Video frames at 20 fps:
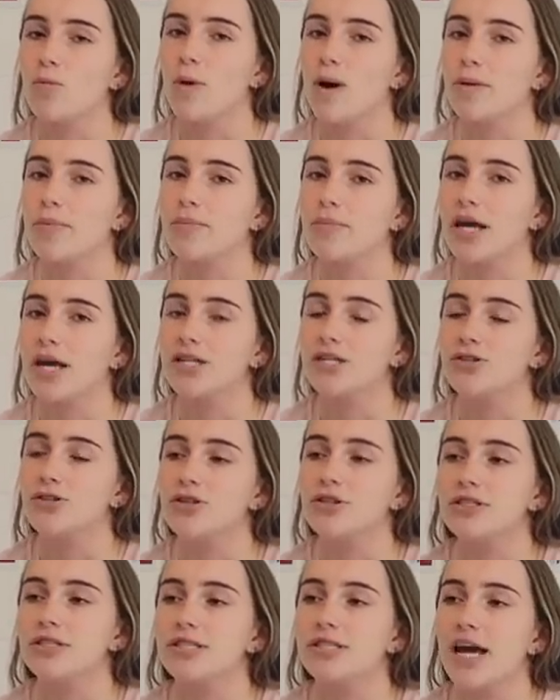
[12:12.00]
than one place you
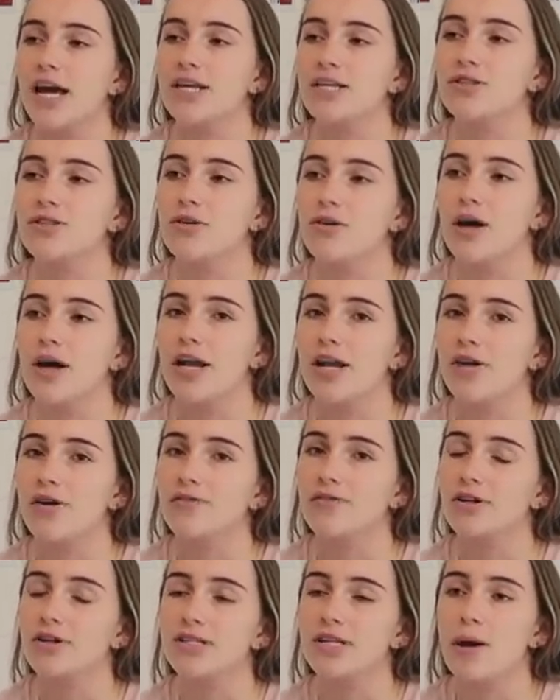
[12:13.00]
can stay. So I know,
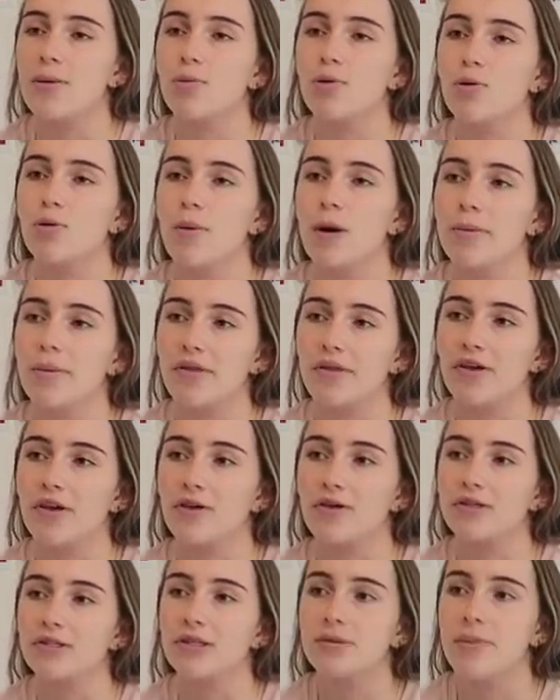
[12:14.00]
for example, my brother
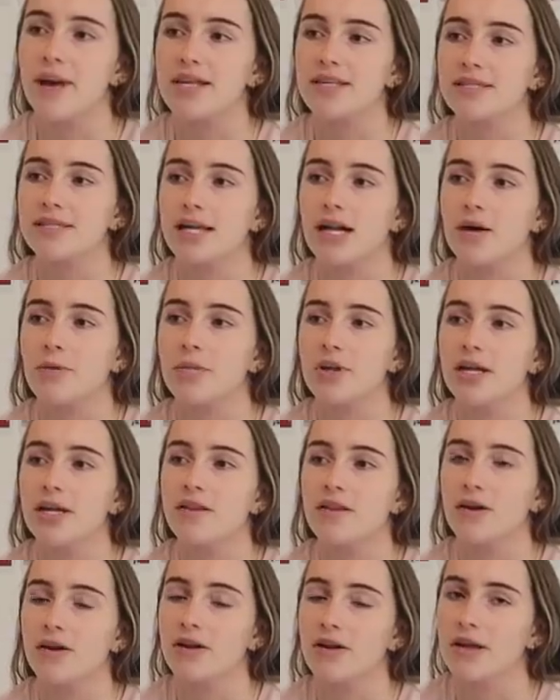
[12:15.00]
goes to Massey in Albany.
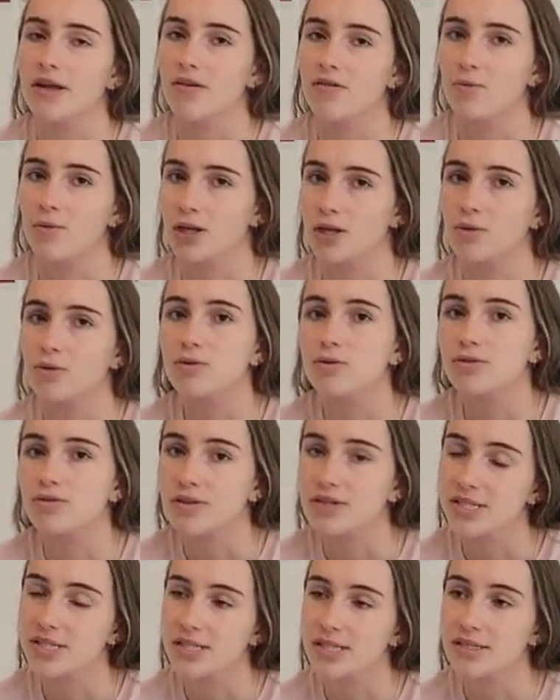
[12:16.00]
They only have one halls of
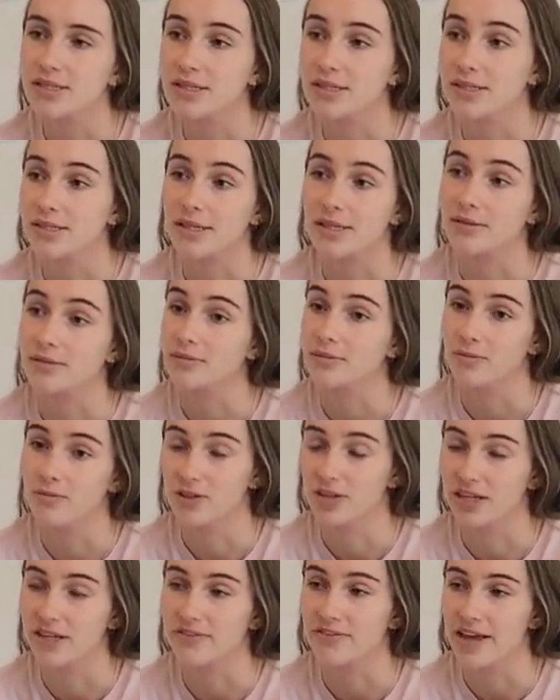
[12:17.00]
residence and it's like
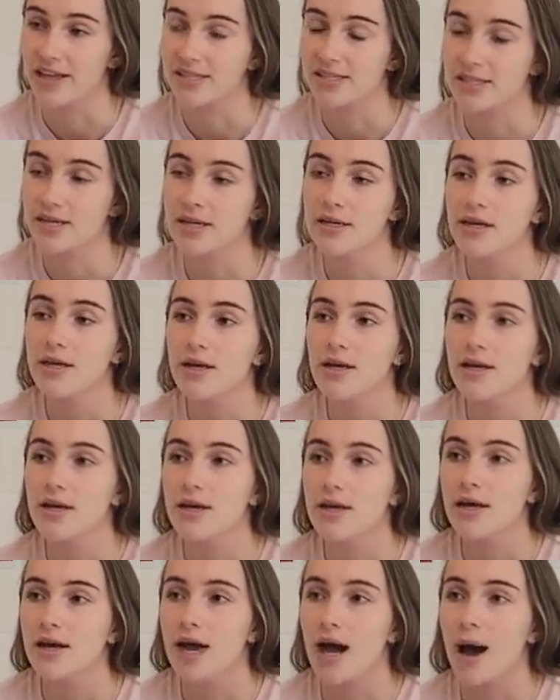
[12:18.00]
really fancy.
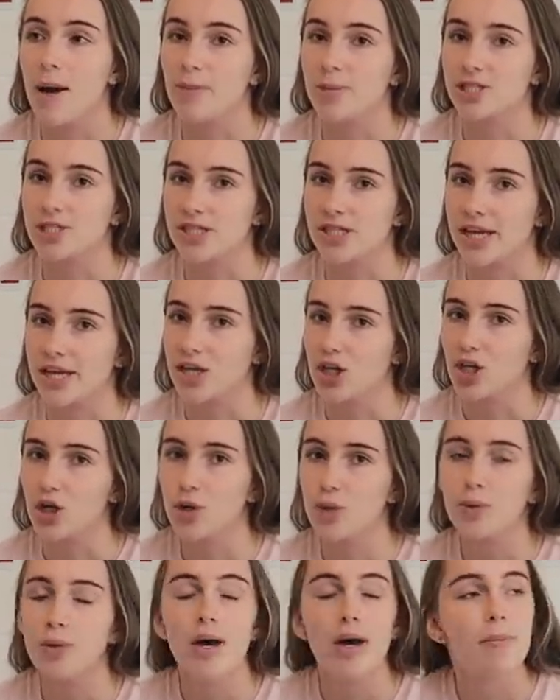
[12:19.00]
Because it's like
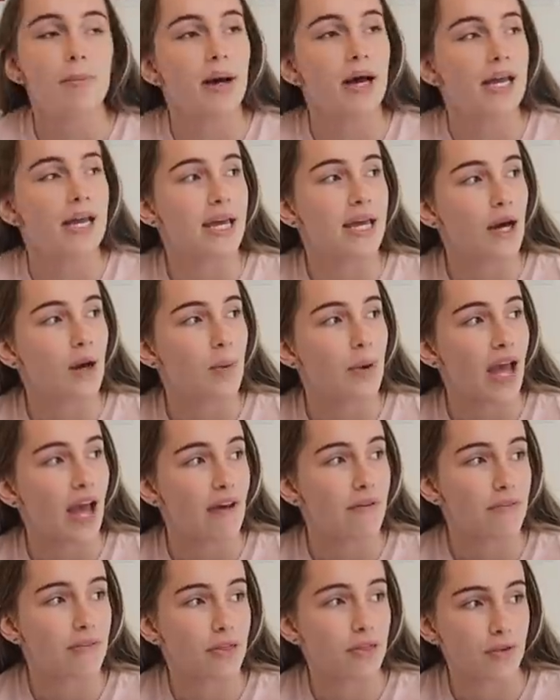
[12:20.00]
new, but here we
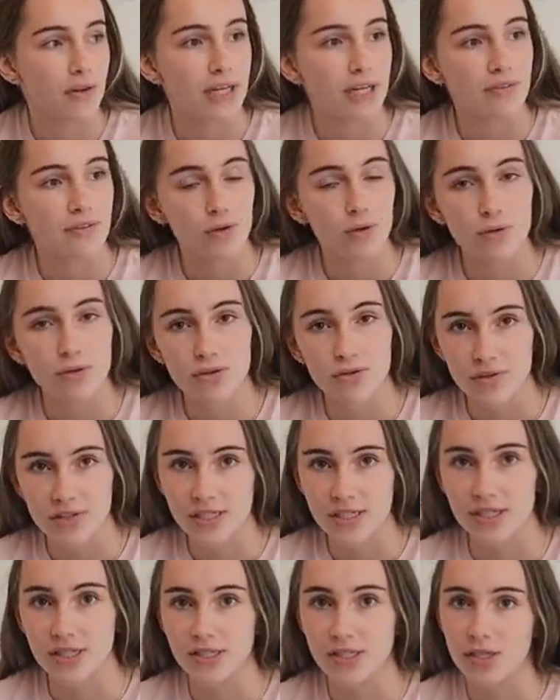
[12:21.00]
have three different halls of
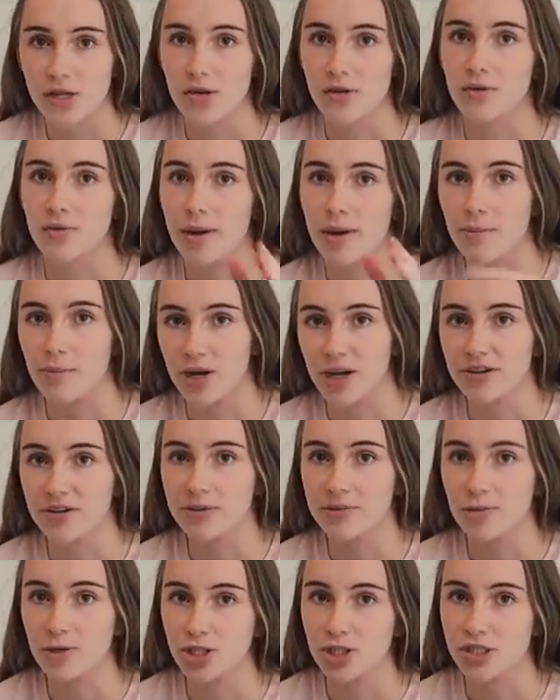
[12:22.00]
residence. So the one we're
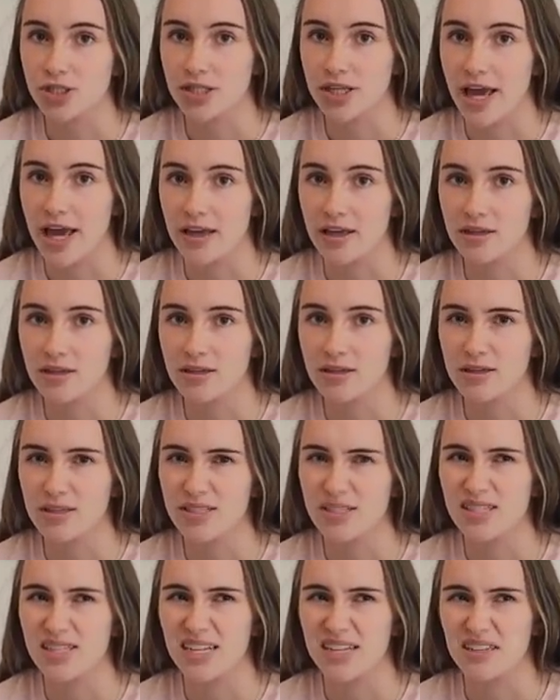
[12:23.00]
in, which is like,
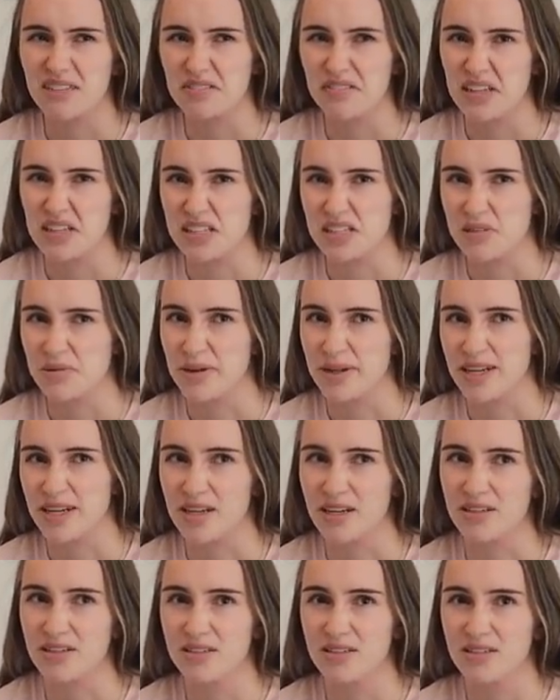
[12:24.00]
this is like the fancy one,
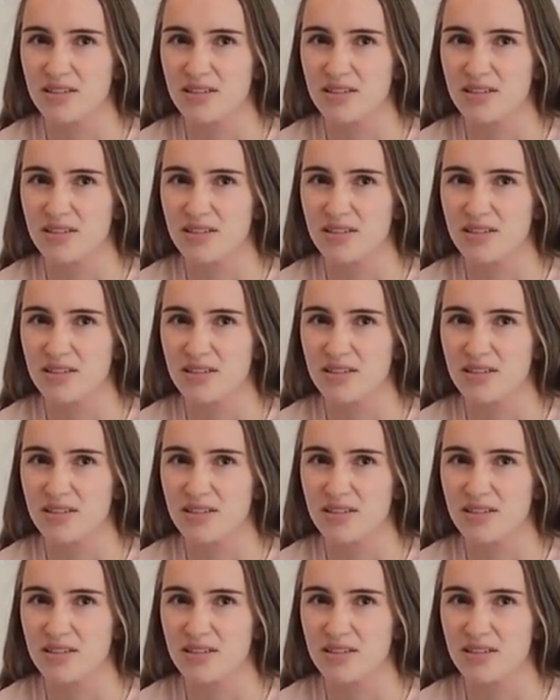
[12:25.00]
eh?